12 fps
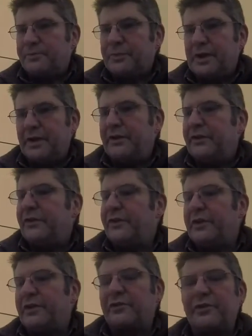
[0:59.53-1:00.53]
Now this is
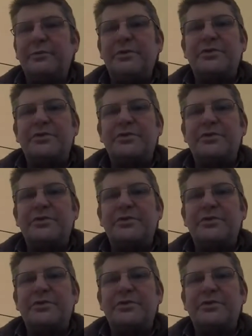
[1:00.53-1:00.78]
an extremely